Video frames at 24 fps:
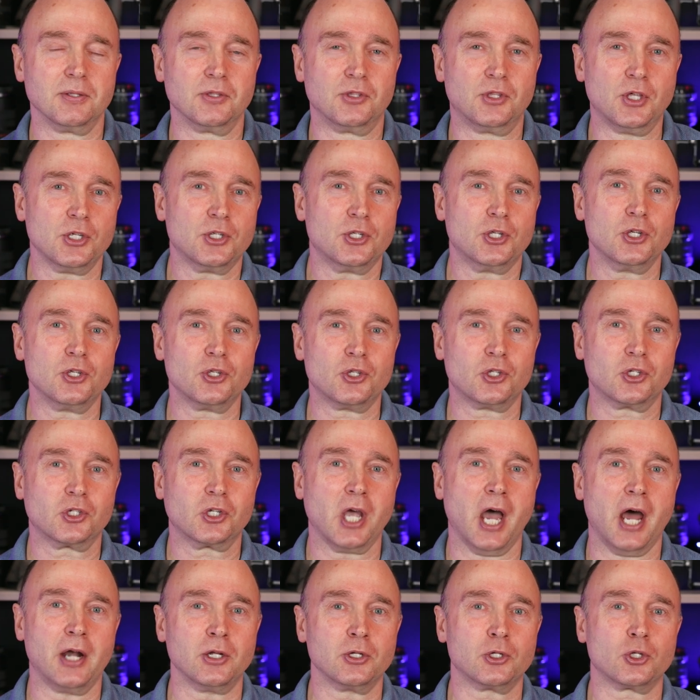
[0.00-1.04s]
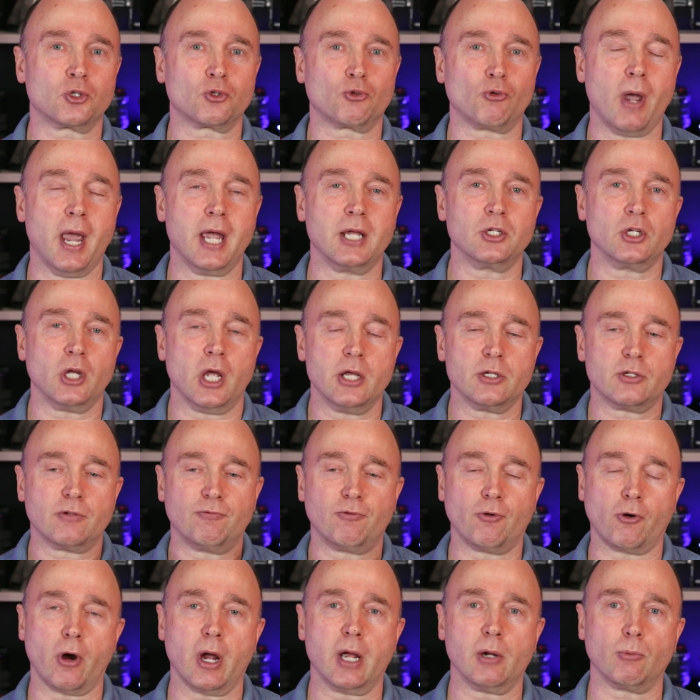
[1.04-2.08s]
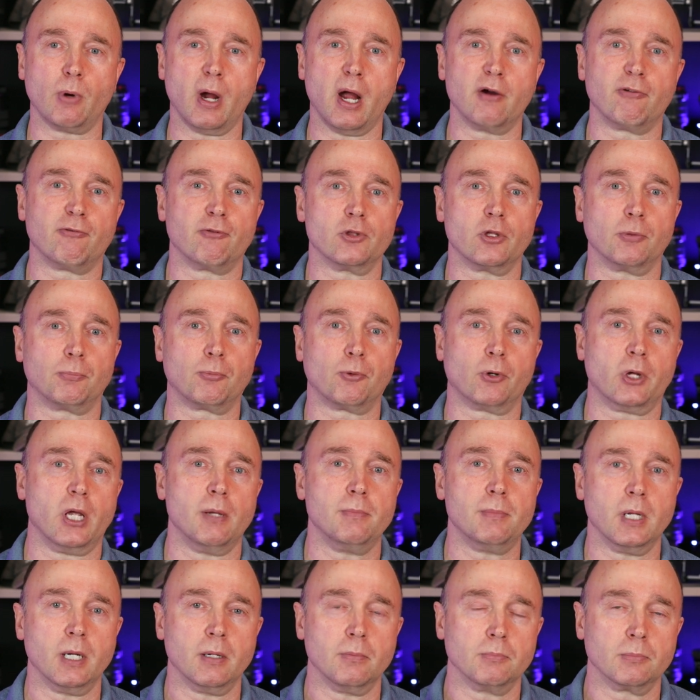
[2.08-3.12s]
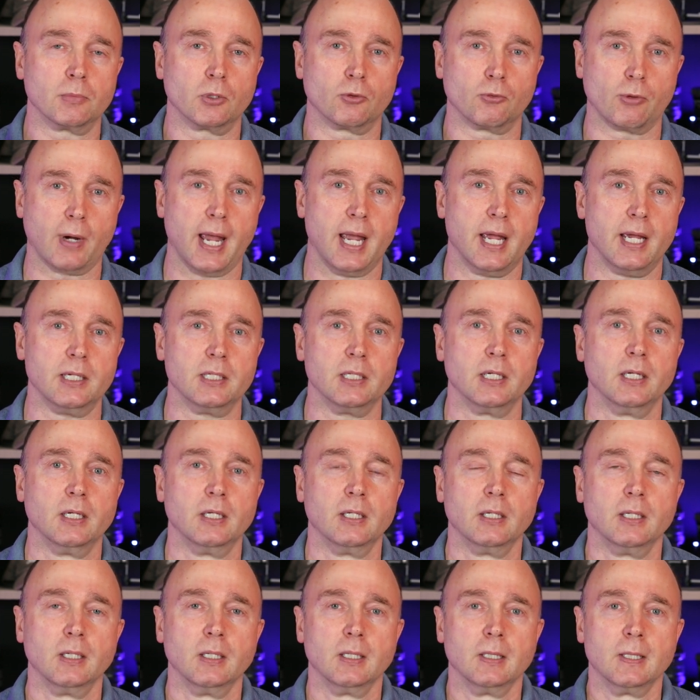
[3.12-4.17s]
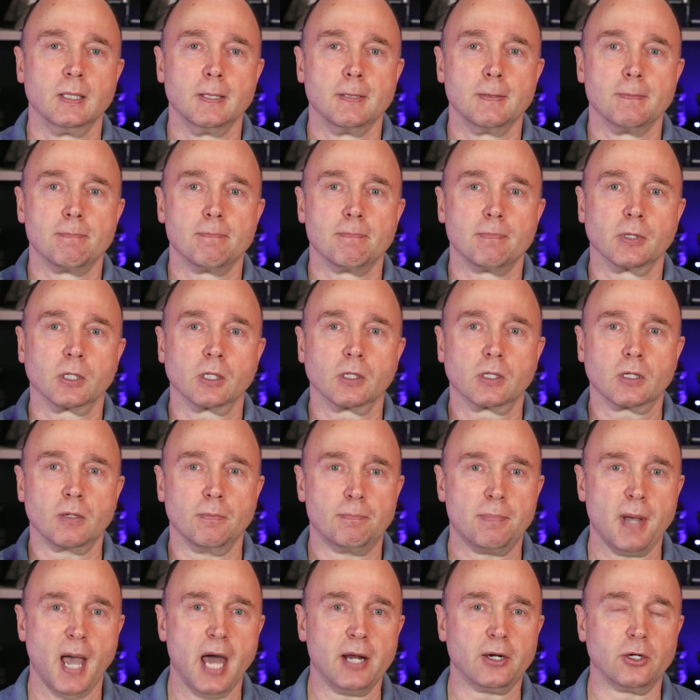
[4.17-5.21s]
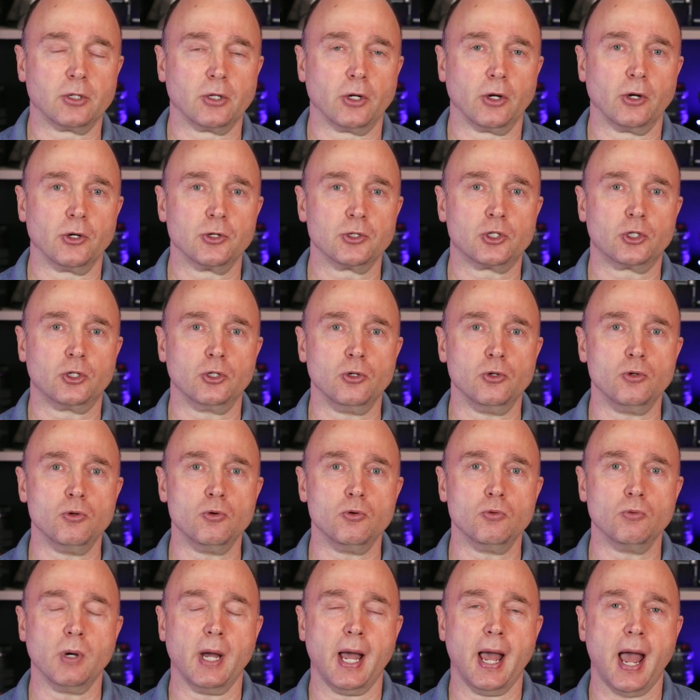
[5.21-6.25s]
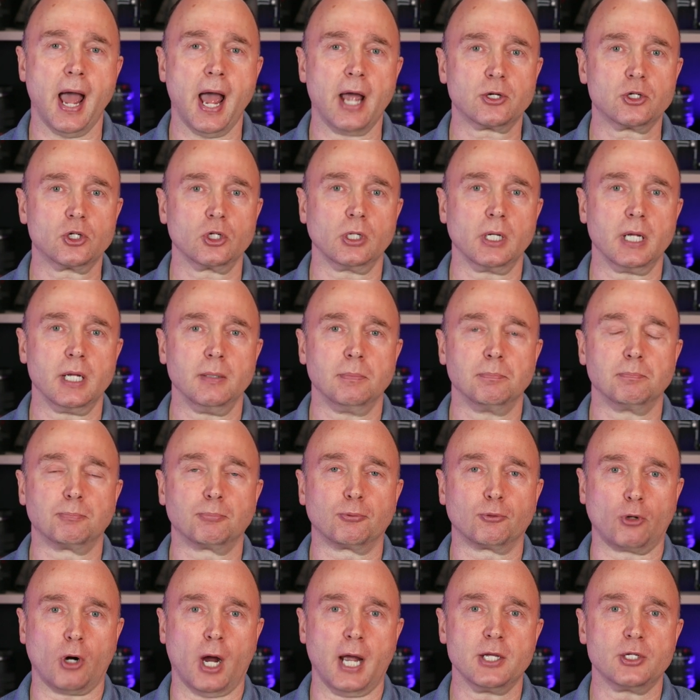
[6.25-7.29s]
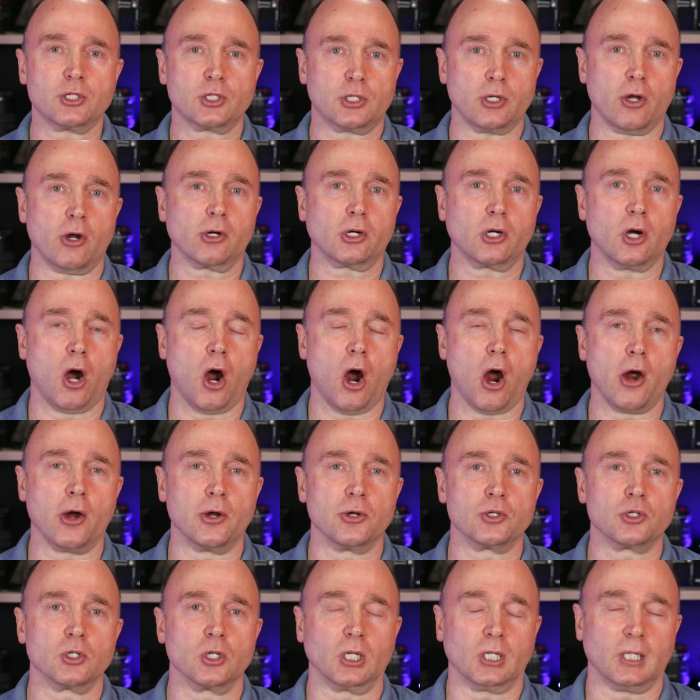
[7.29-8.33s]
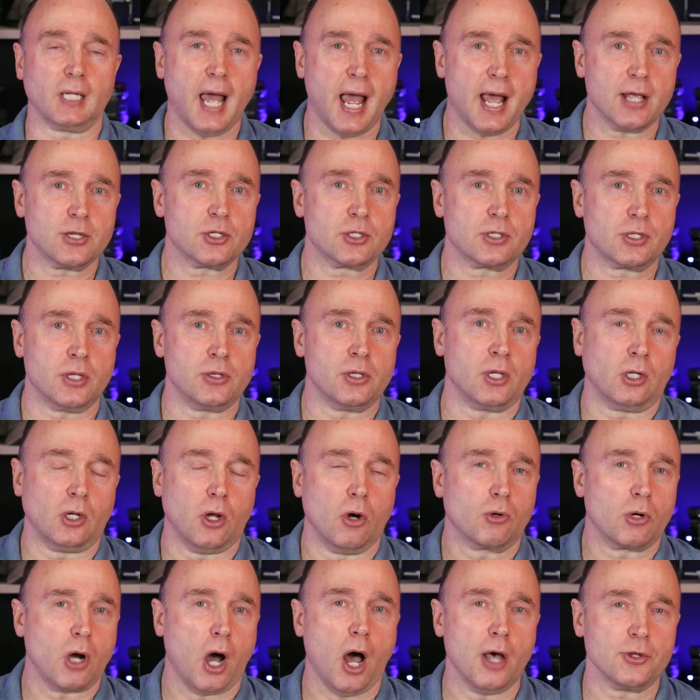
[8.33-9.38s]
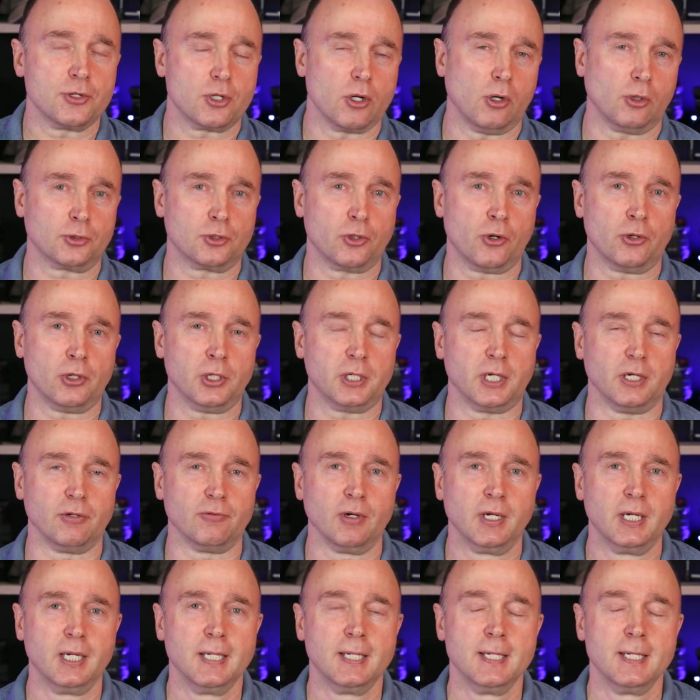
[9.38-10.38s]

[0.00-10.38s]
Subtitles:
This is kind of strange. It's very rare for the premium grade competitor to actually price their cards less than the low-cost alternative.